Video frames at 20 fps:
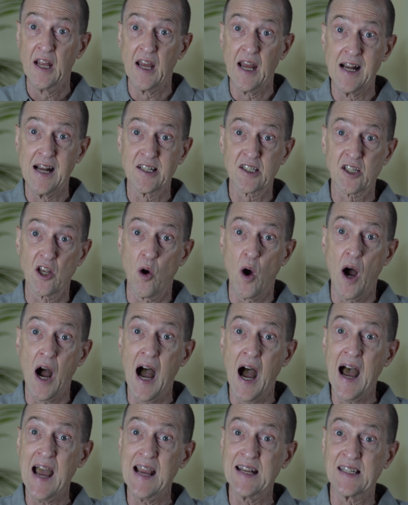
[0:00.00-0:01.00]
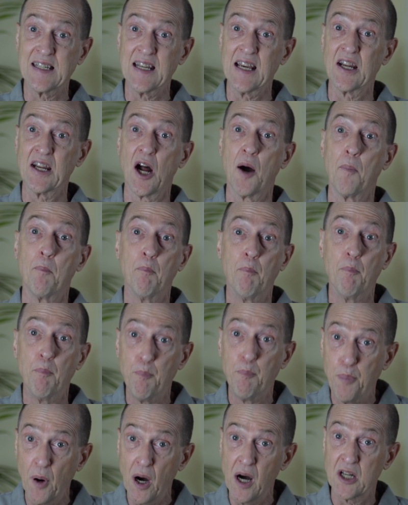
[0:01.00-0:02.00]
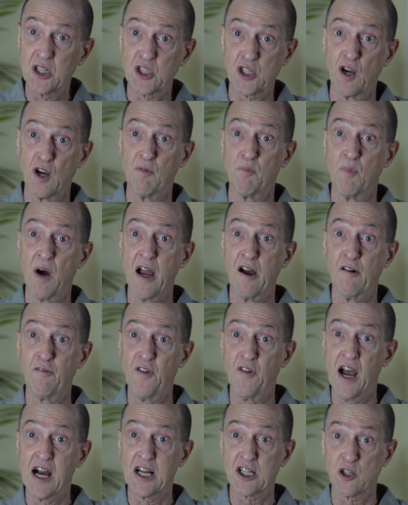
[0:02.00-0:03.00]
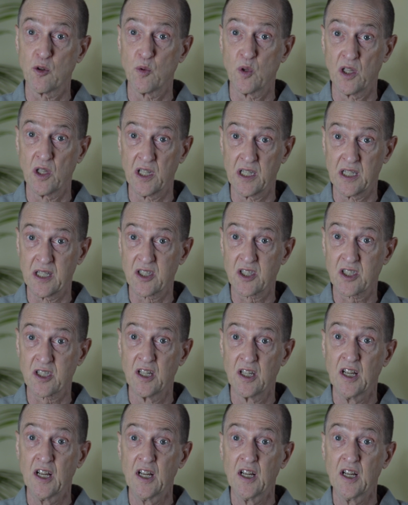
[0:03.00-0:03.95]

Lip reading: And so I did a bunch of myofascial release